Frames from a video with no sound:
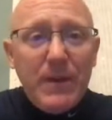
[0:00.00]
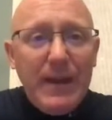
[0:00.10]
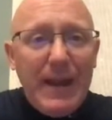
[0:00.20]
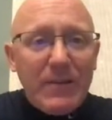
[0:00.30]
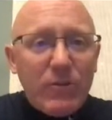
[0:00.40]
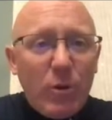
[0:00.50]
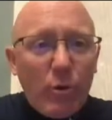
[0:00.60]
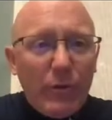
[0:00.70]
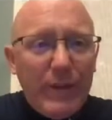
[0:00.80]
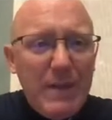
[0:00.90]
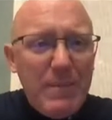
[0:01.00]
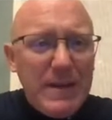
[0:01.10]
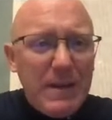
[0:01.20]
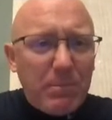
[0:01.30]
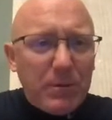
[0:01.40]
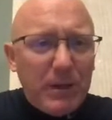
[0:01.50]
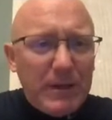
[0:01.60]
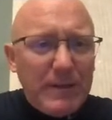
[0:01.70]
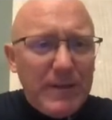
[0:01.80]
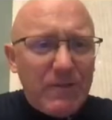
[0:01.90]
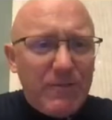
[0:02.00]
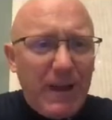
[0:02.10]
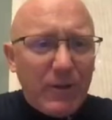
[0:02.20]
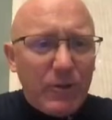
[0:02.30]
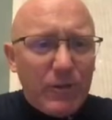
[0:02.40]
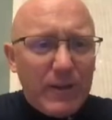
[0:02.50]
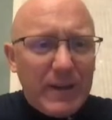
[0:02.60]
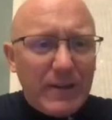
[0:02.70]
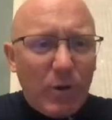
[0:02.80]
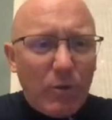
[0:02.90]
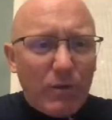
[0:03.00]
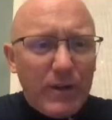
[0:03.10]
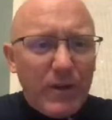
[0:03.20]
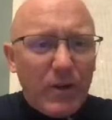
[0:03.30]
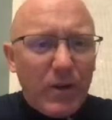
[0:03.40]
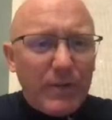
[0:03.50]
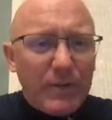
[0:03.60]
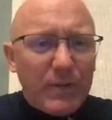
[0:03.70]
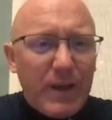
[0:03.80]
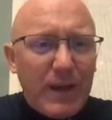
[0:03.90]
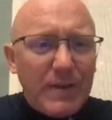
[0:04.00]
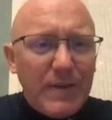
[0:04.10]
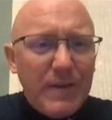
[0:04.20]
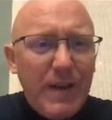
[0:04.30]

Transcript: And so they begin plugging these values in over here on this side.